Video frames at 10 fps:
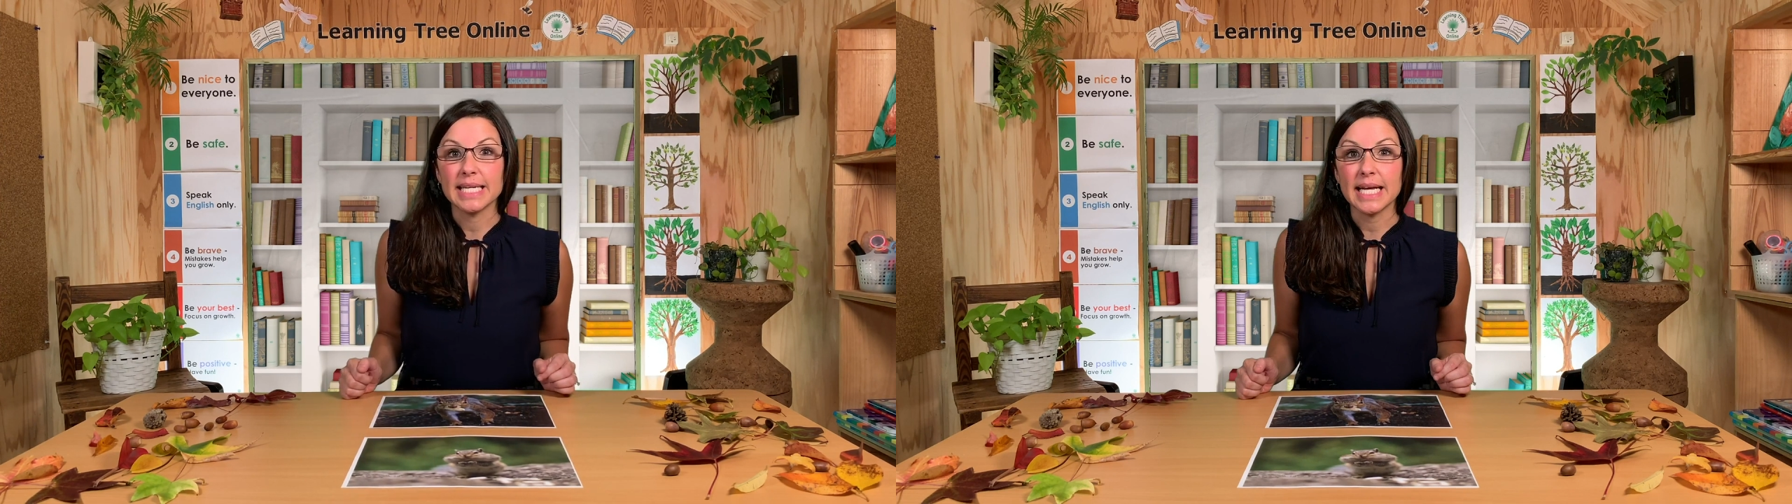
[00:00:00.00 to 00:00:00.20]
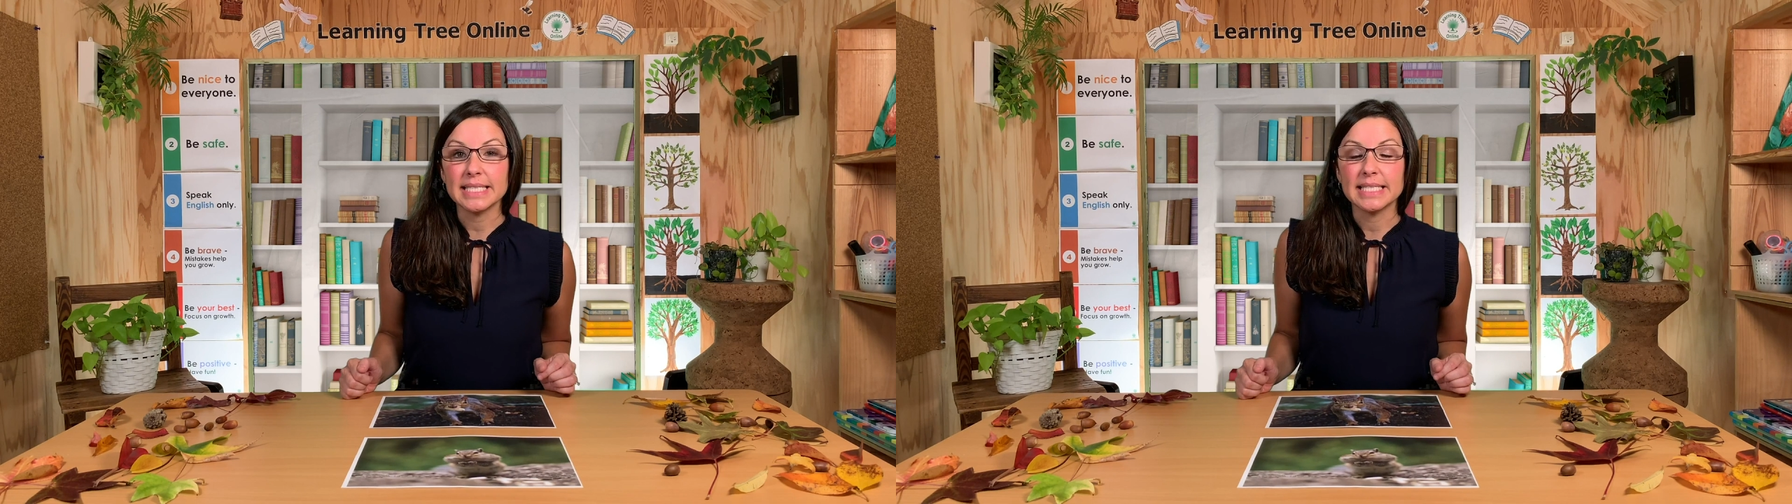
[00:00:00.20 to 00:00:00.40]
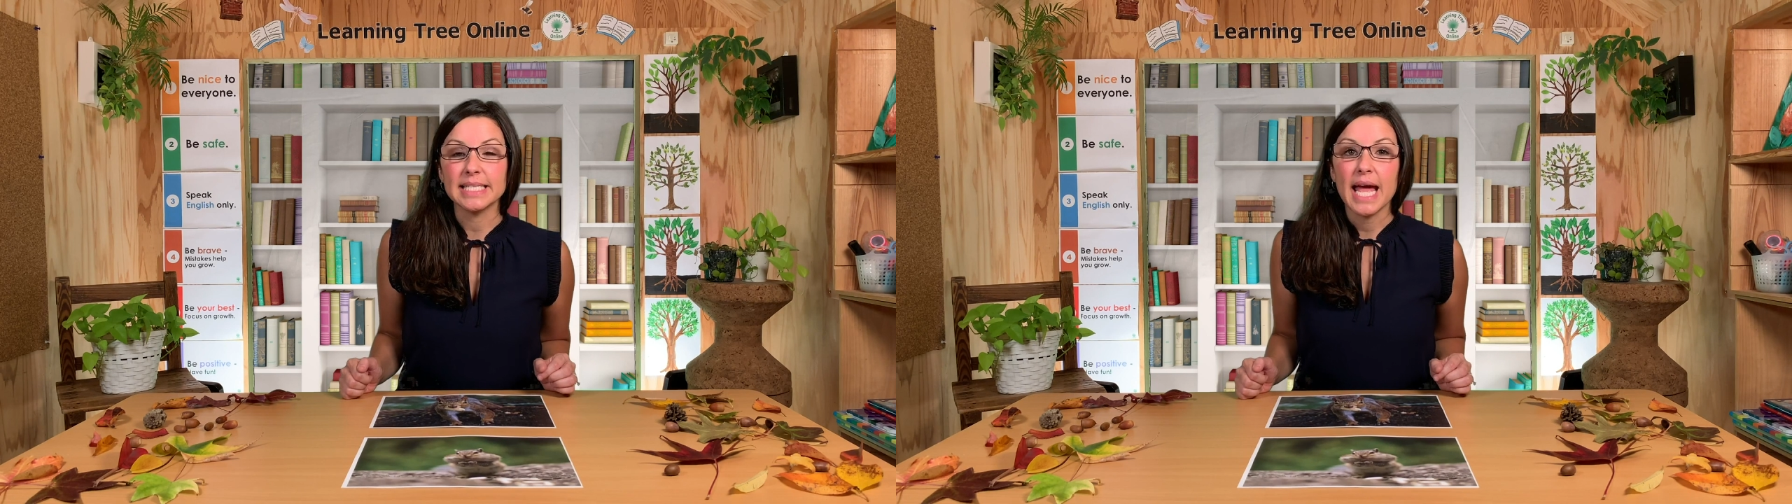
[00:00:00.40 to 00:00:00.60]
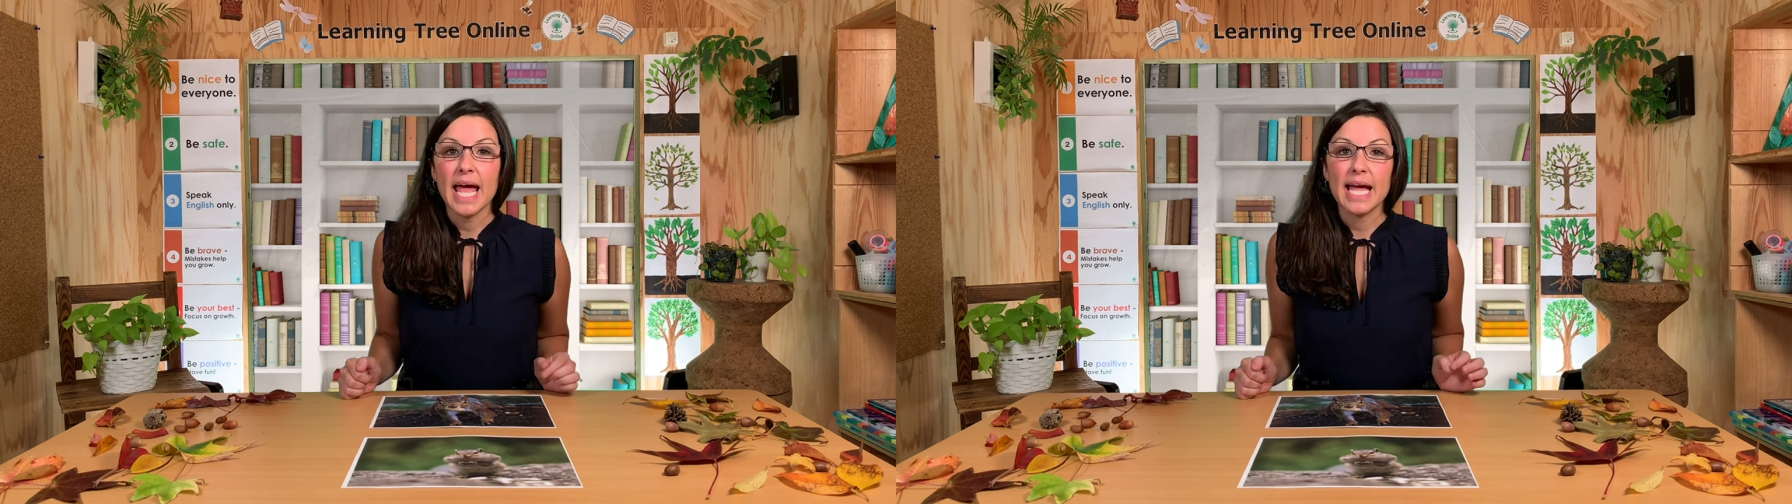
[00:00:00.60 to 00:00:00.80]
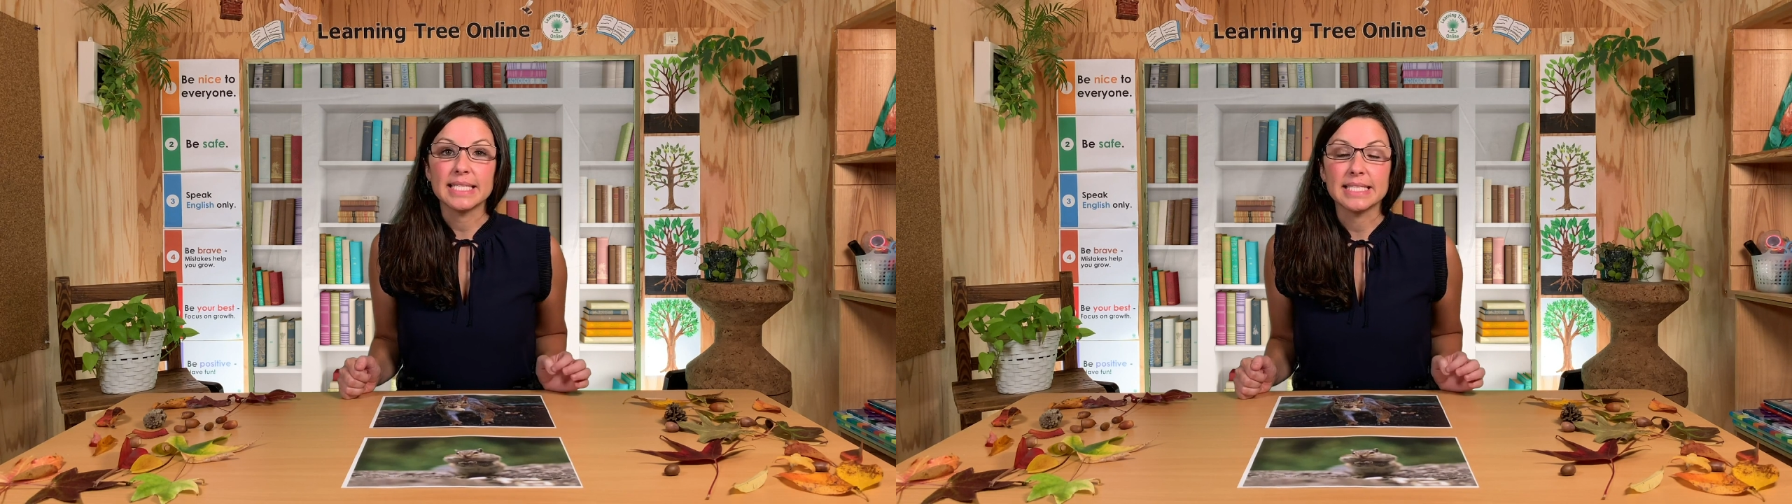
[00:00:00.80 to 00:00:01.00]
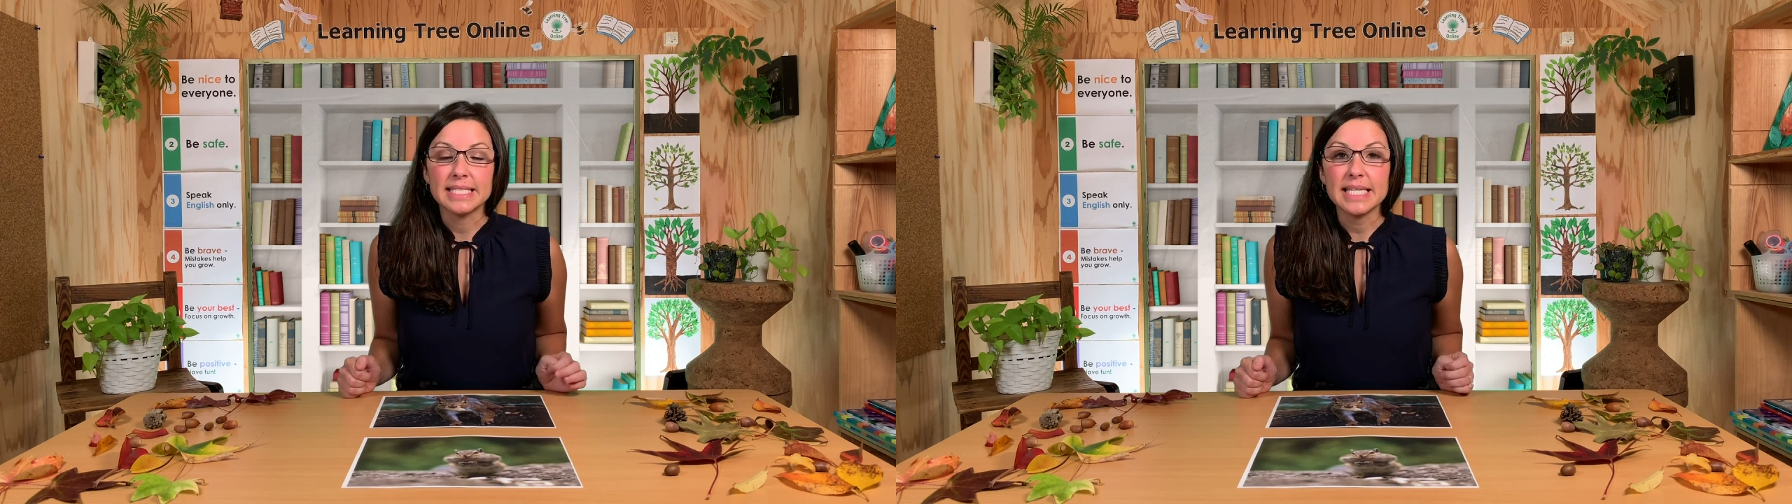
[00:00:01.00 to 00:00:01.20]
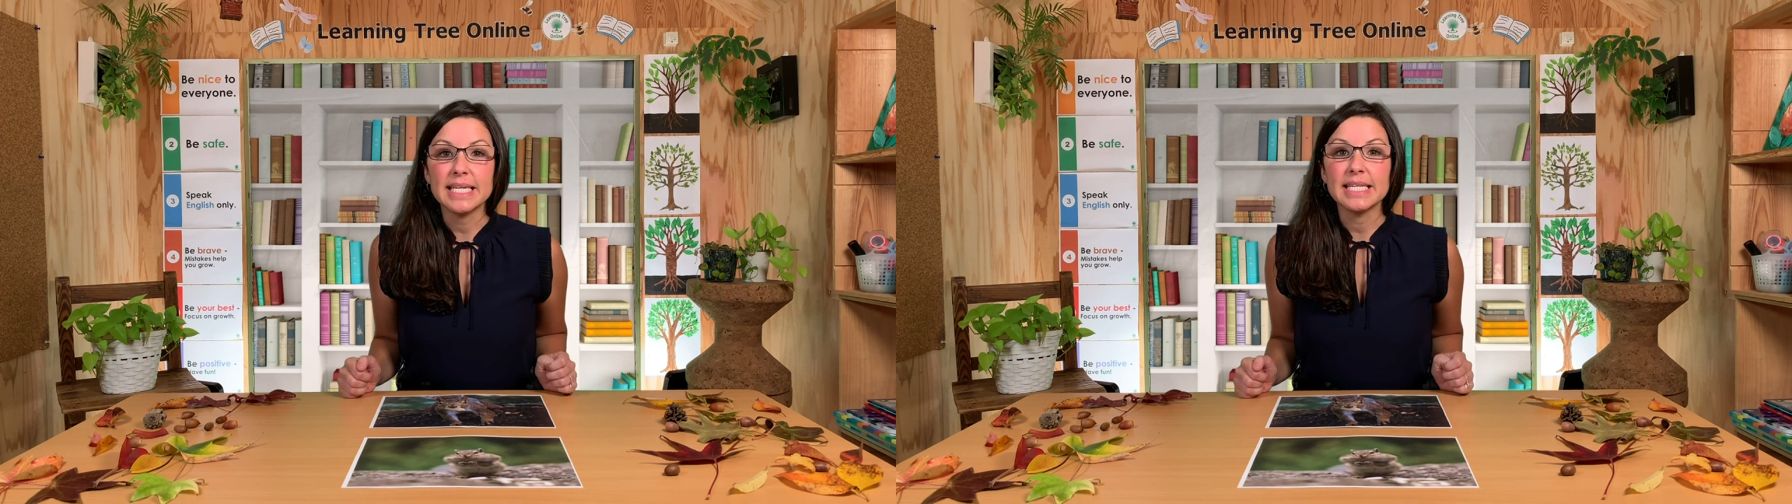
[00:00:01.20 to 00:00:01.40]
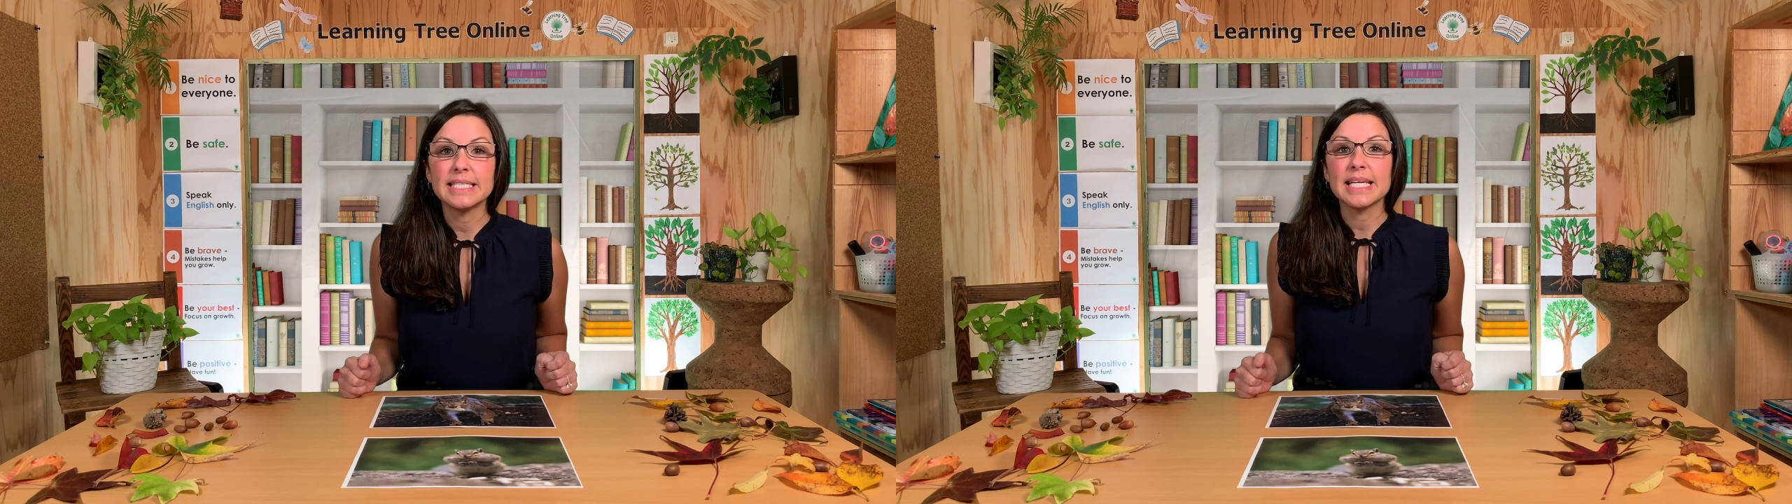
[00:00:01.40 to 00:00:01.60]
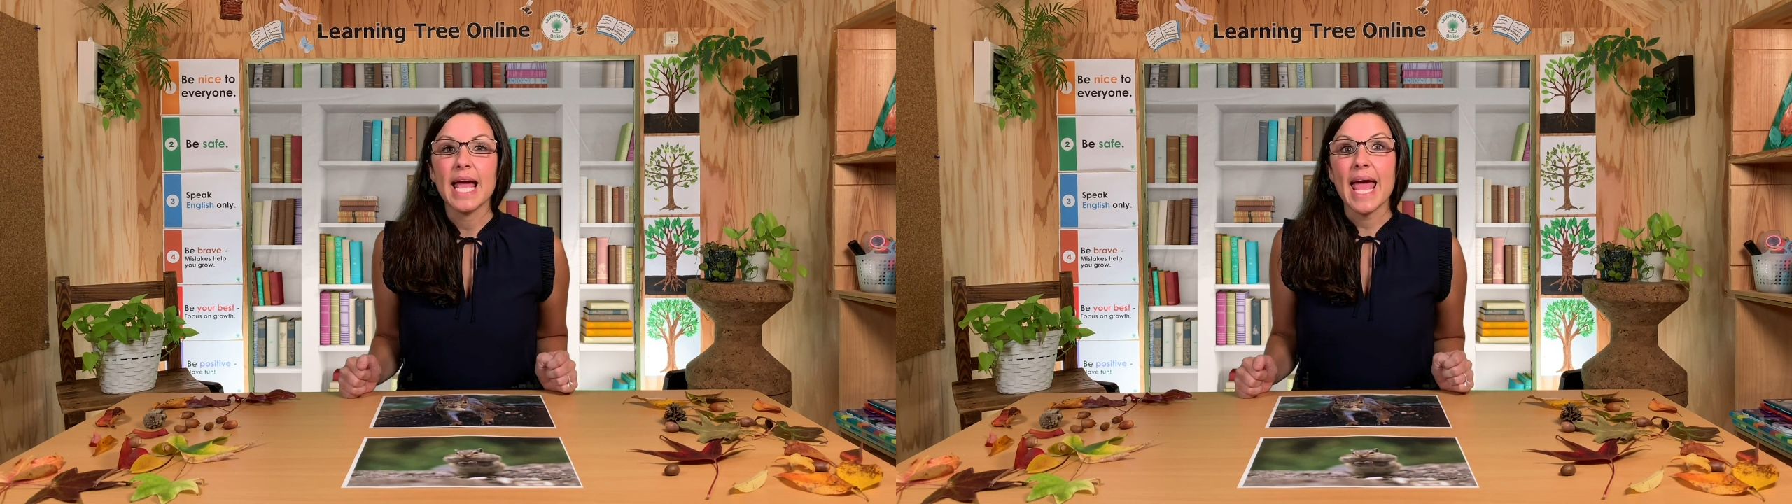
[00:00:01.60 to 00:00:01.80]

nuts and seeds